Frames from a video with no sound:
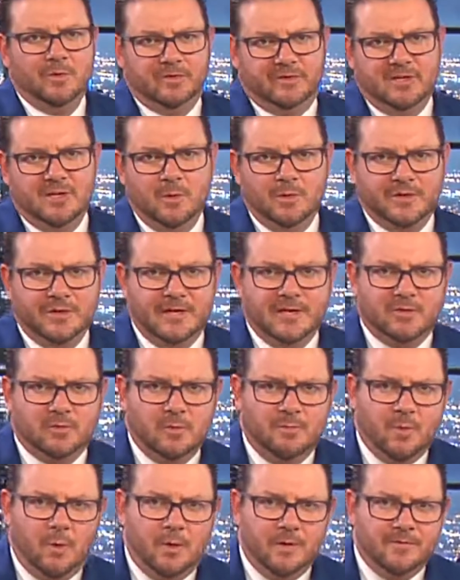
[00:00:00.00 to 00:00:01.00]
We'll see you at the next
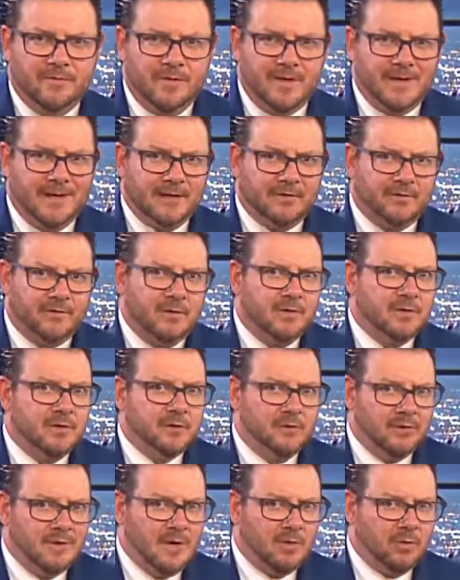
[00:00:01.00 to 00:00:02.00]
report for the Next
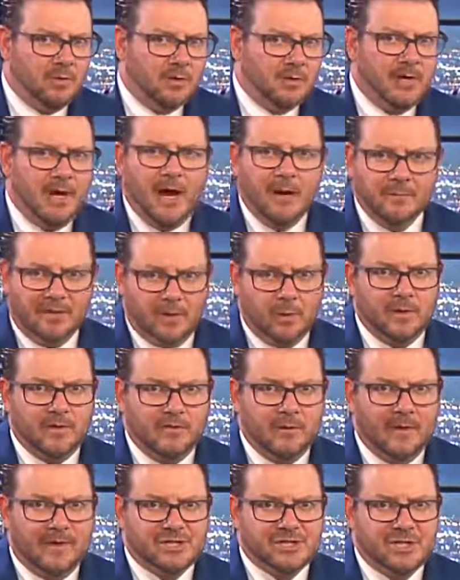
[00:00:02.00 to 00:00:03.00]
News Network. I'm Gary
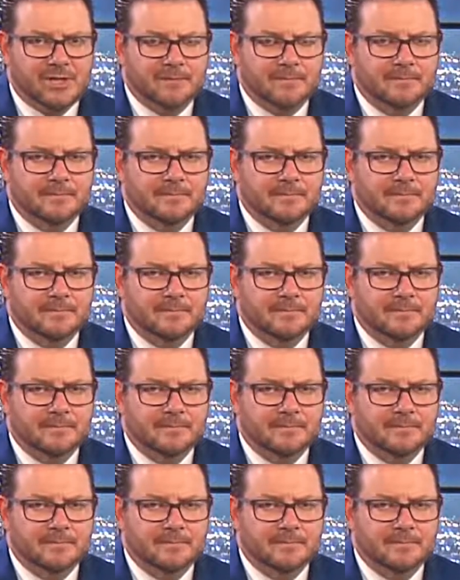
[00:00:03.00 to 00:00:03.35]
Franchi.